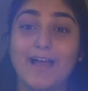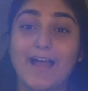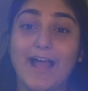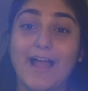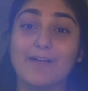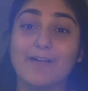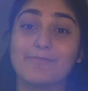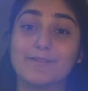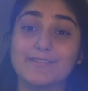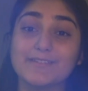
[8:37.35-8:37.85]

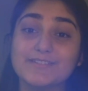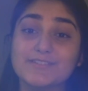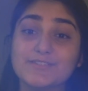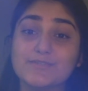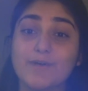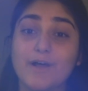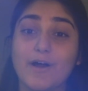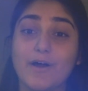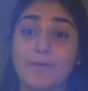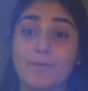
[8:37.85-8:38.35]
I really do
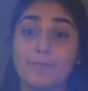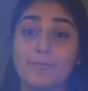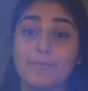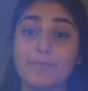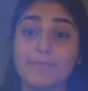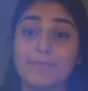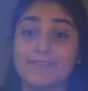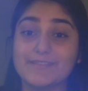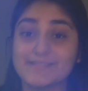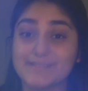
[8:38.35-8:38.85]
hope
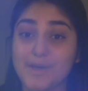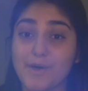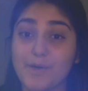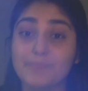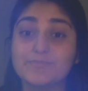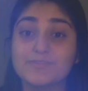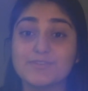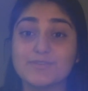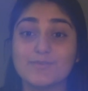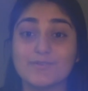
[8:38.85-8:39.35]
this
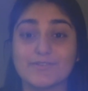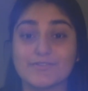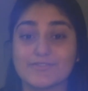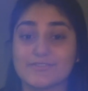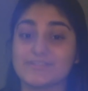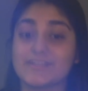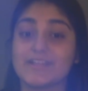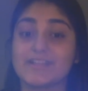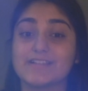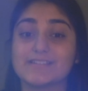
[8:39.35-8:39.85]
helped you
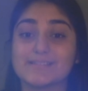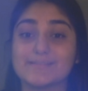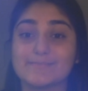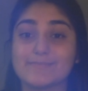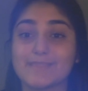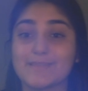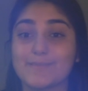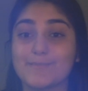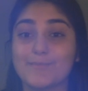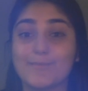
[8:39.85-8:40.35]
understand
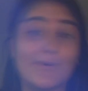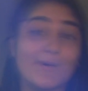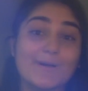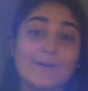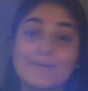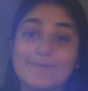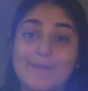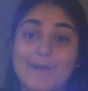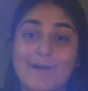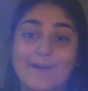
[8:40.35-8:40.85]
something more
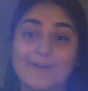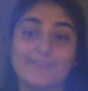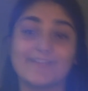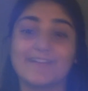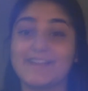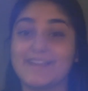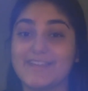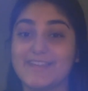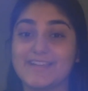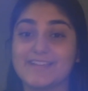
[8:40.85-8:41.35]
about
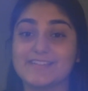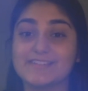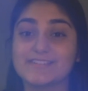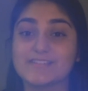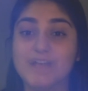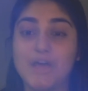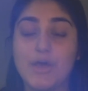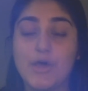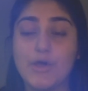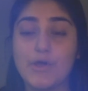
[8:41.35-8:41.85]
radians,
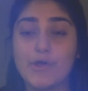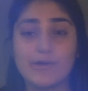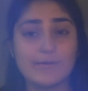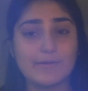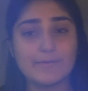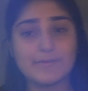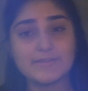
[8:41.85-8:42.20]
or maybe